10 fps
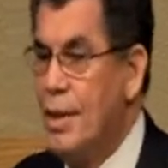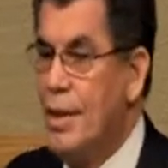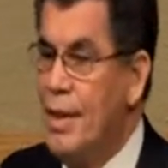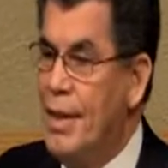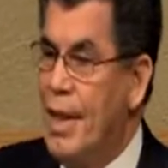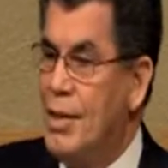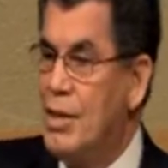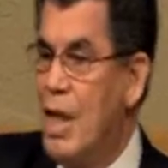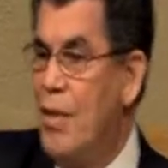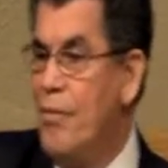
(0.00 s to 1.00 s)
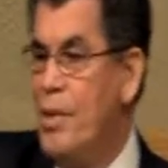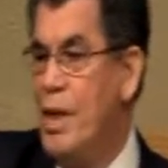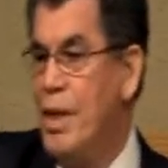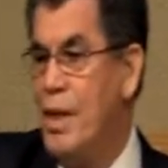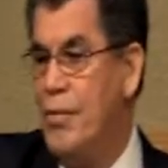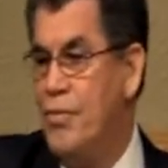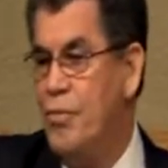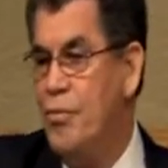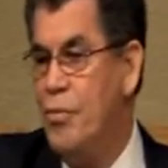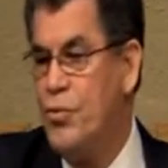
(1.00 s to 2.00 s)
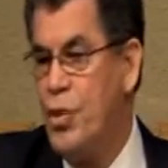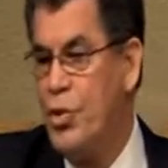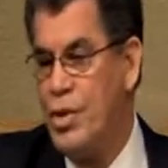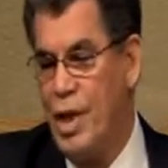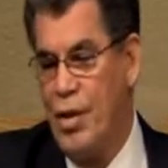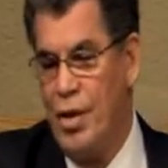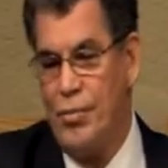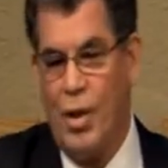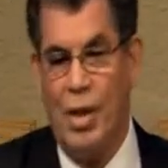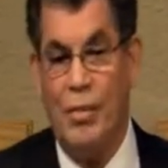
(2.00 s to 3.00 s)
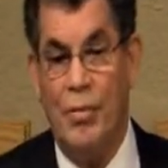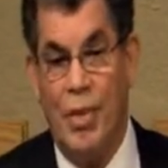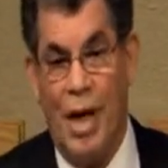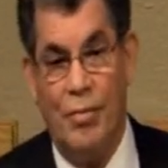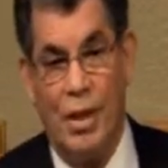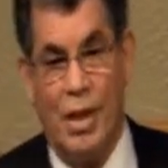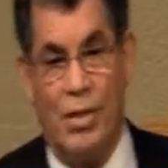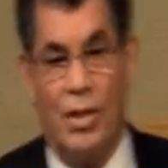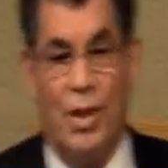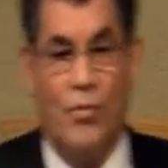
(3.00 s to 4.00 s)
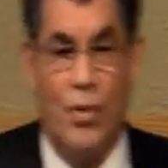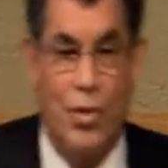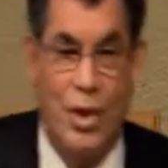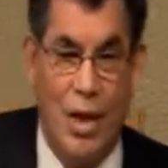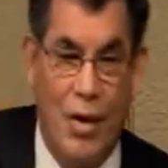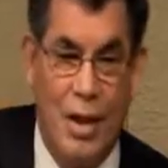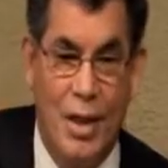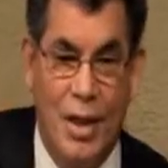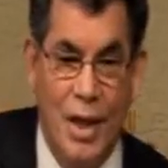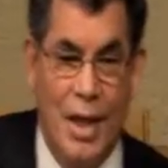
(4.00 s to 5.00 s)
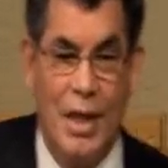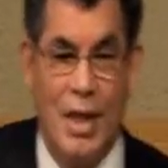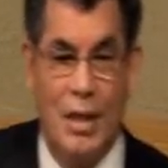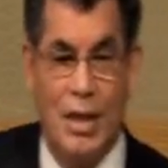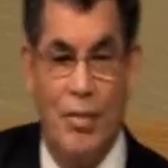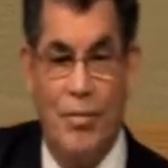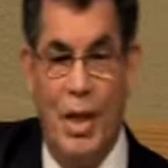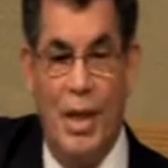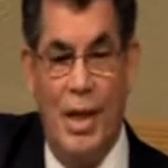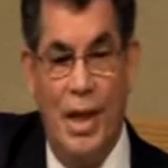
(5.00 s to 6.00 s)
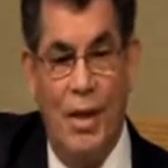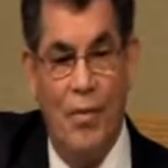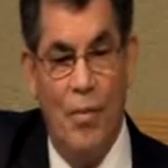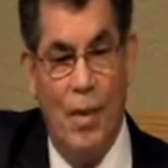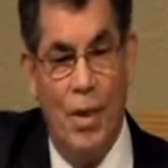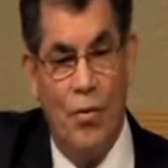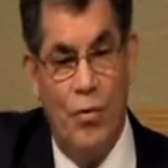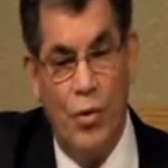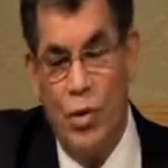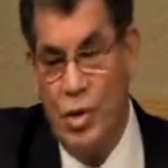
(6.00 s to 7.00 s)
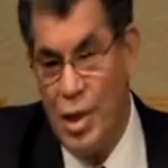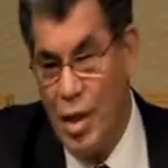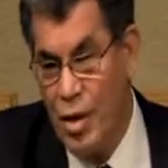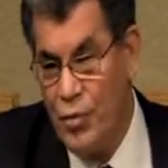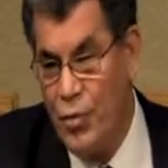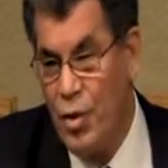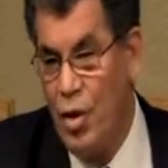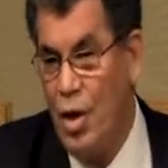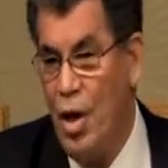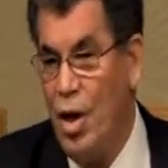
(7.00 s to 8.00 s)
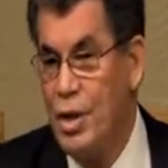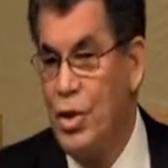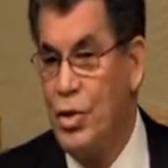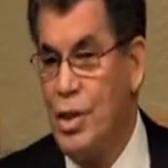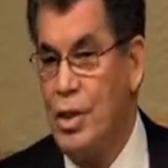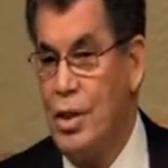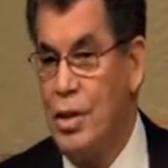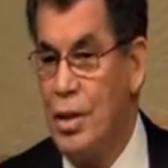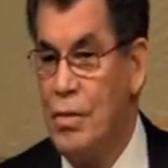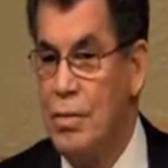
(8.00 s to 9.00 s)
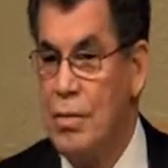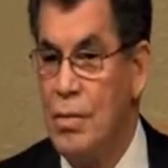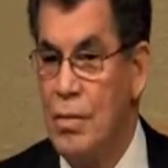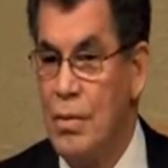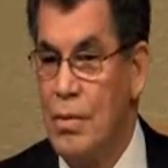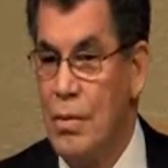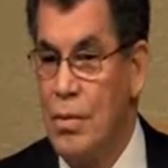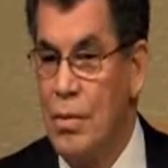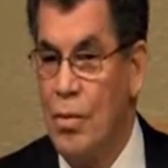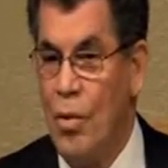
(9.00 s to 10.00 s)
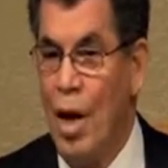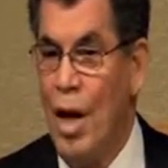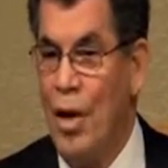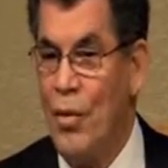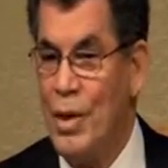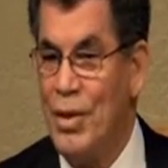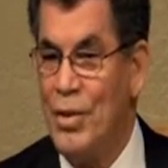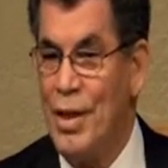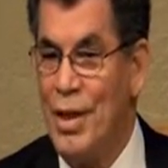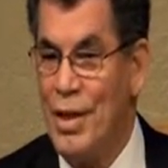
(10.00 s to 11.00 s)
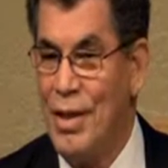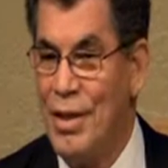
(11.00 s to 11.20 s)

He ends up being a fruitarian. Pardon me. Man begins a fruitarian, and he ends up being a fruitarian for all eternity. Wow, what do you think?